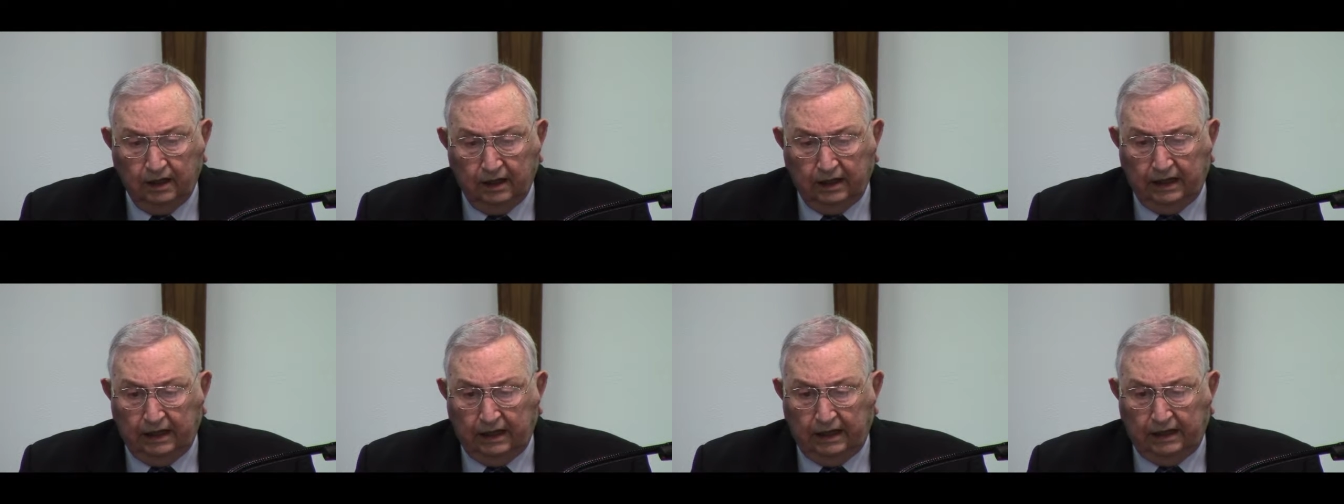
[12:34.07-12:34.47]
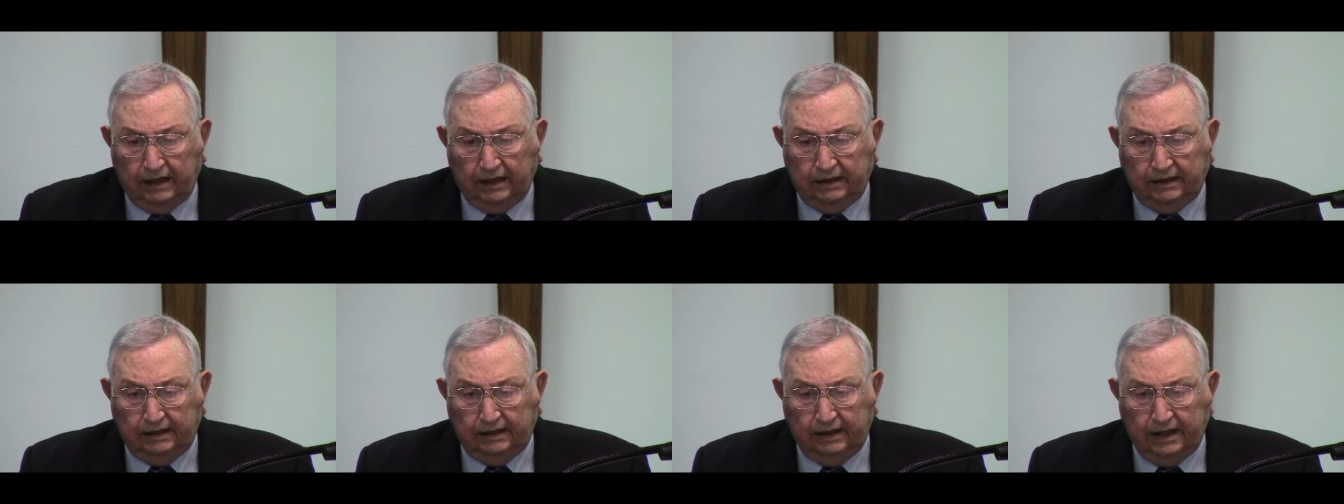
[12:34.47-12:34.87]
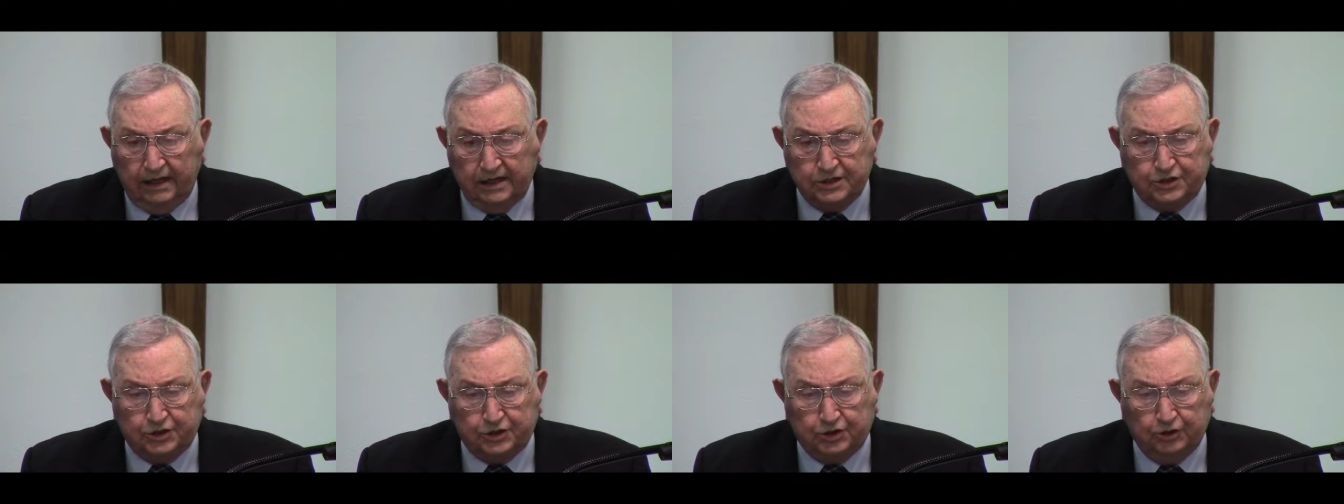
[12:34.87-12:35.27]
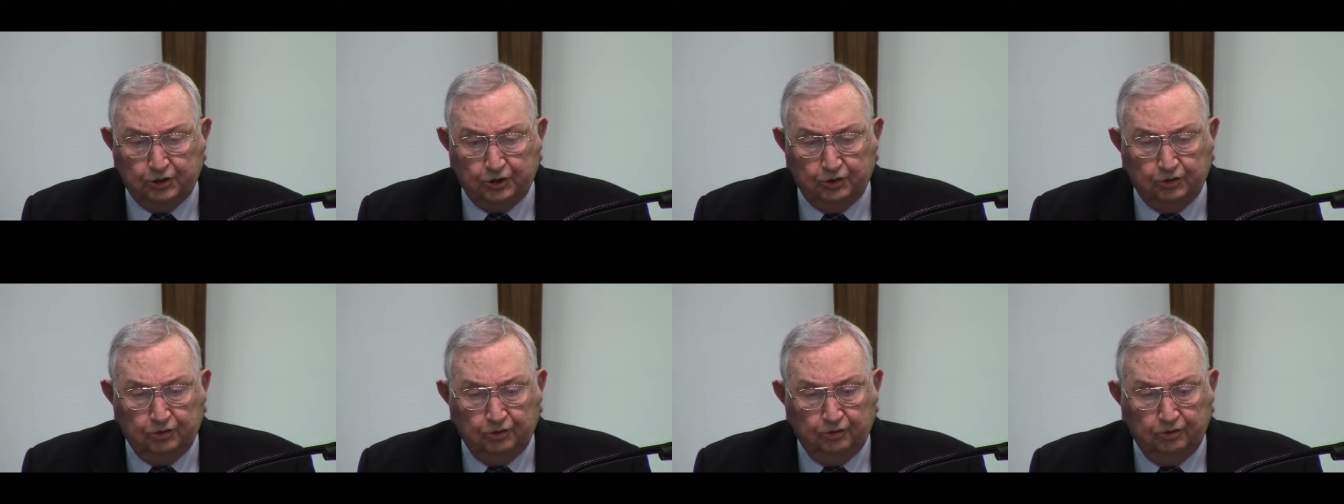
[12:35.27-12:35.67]
uh, is
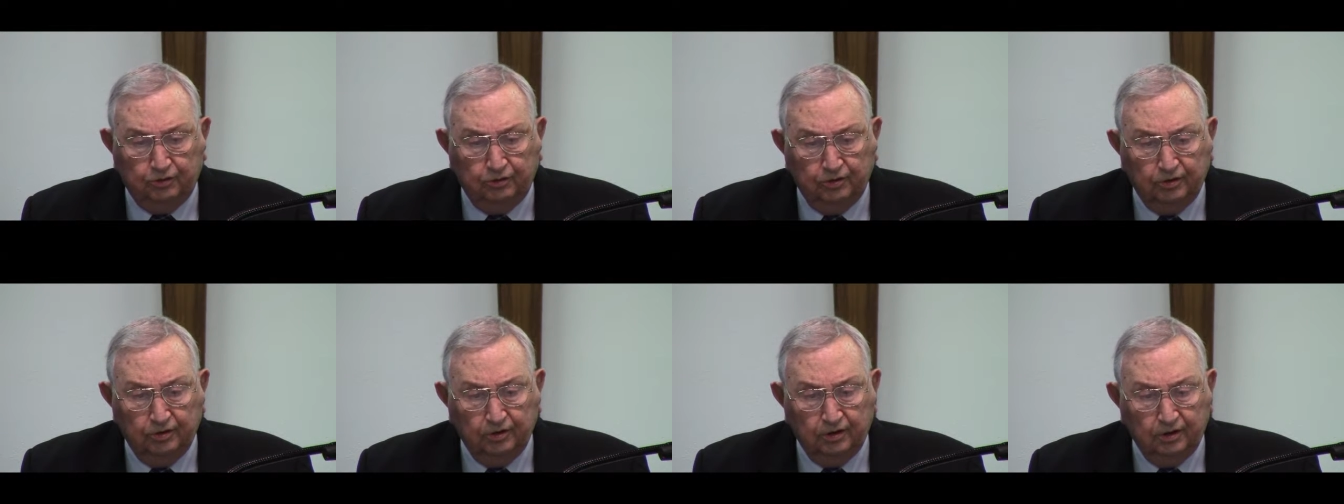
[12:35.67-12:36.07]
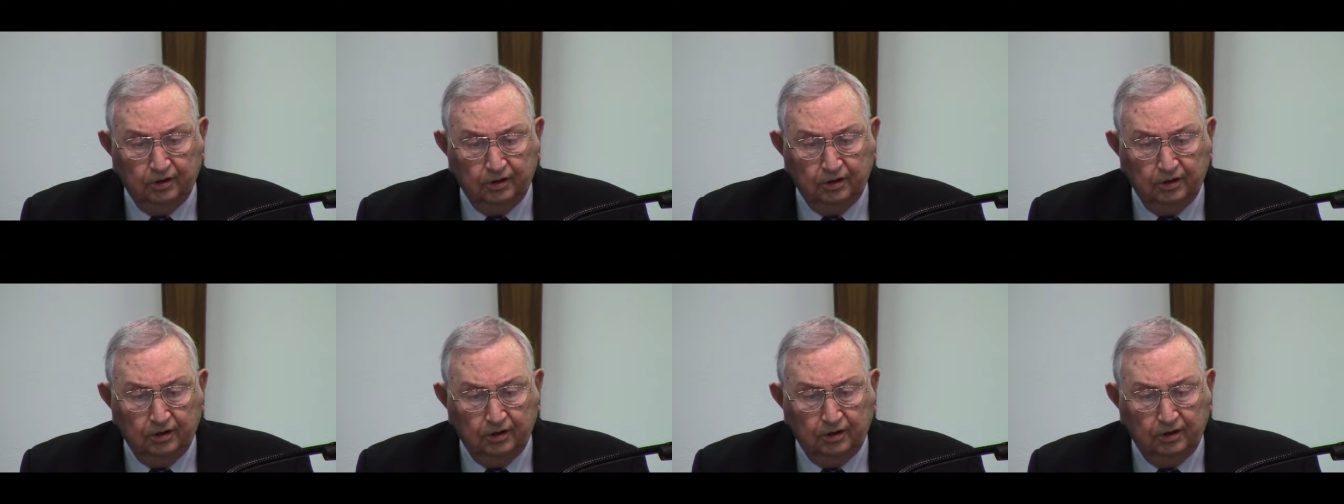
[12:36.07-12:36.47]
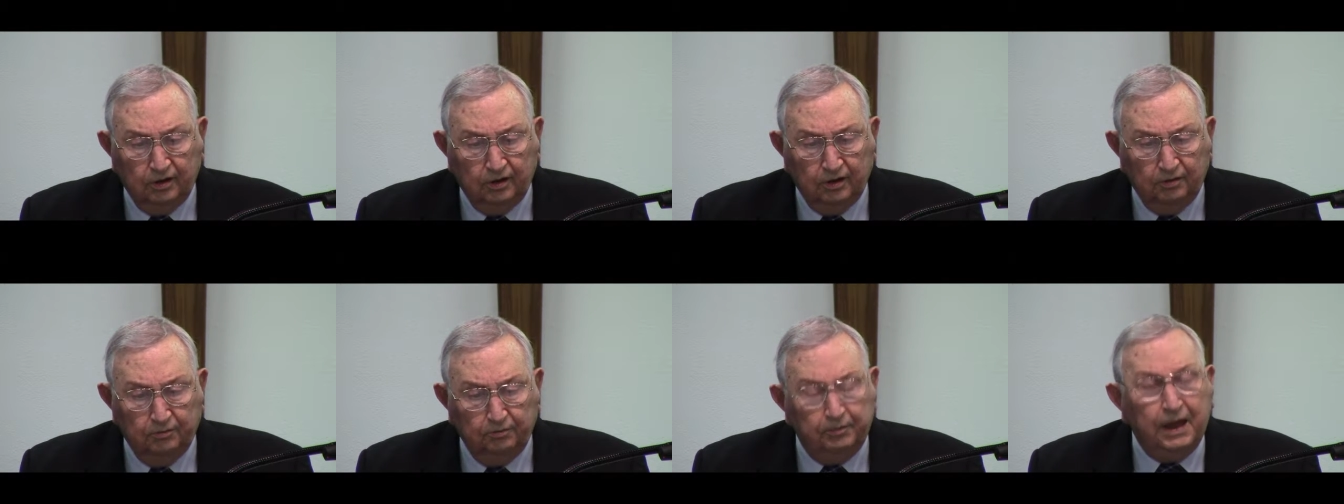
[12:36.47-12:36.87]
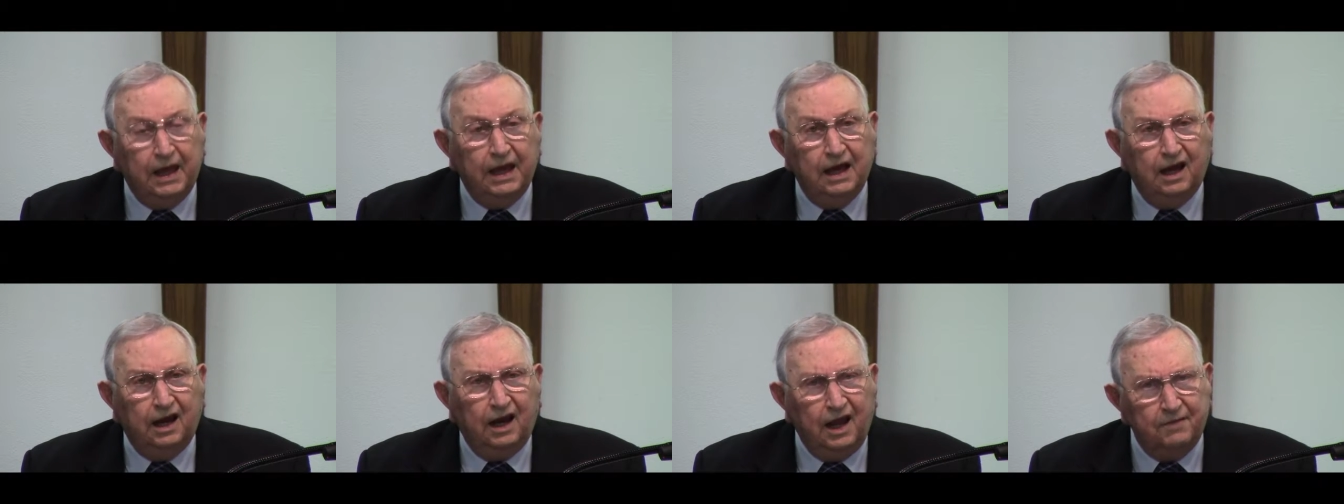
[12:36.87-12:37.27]
to
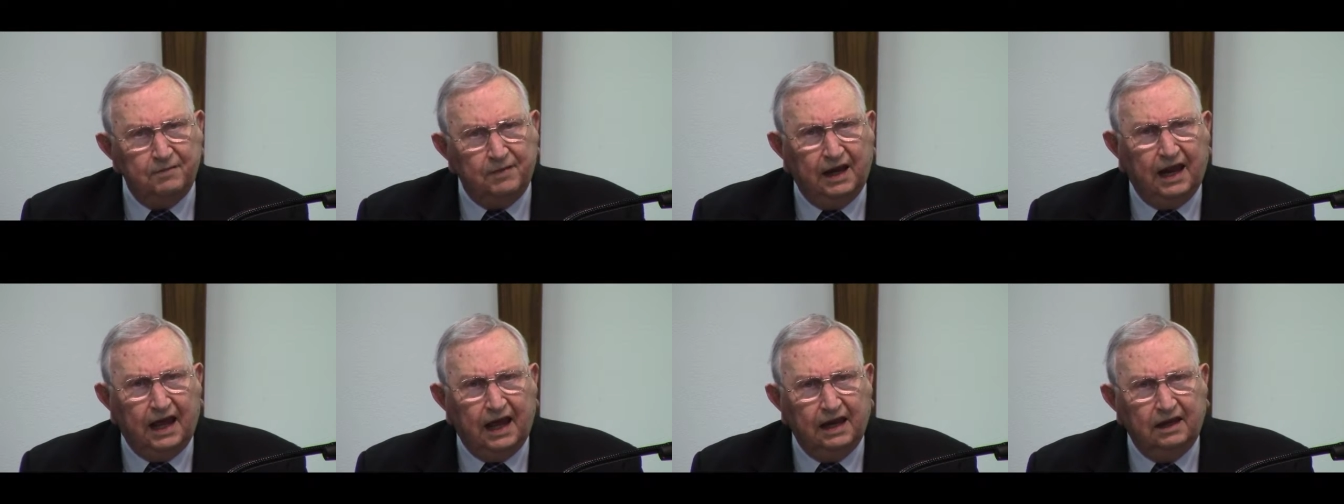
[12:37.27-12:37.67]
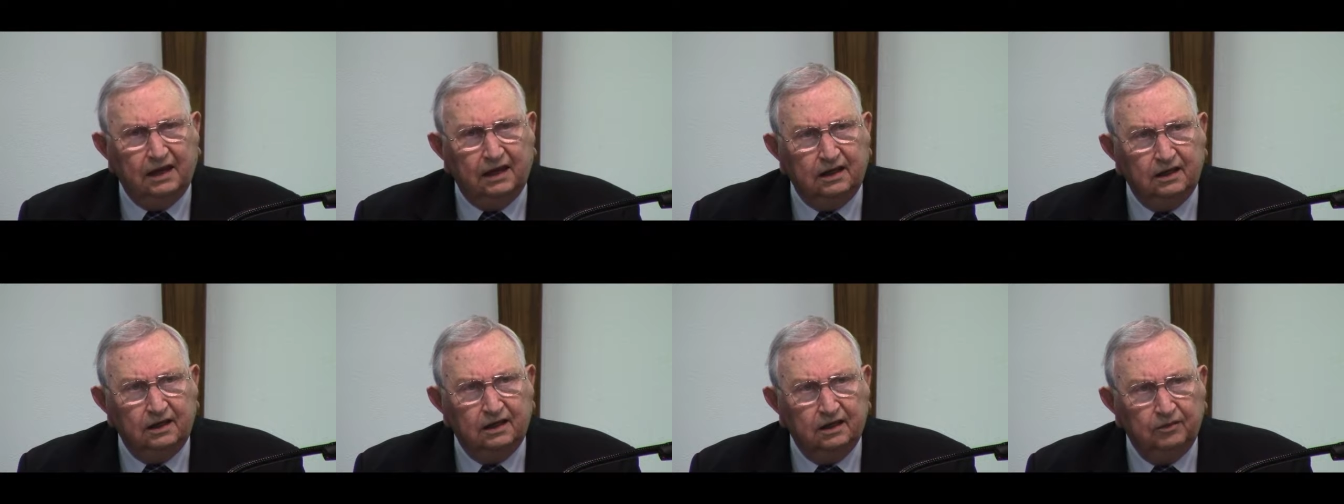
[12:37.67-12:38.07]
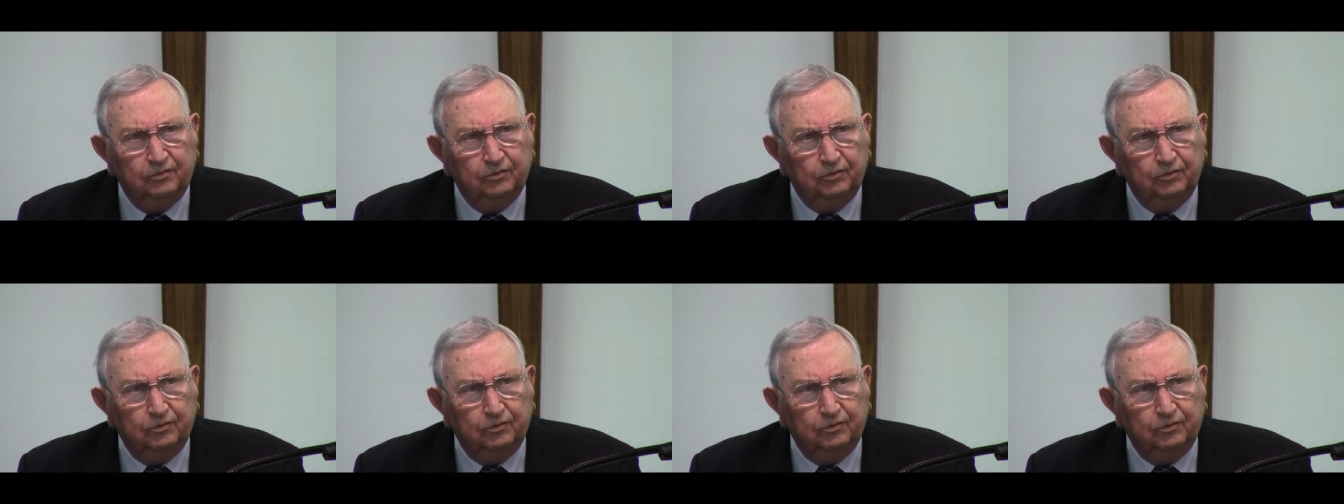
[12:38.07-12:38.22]
be eliminated.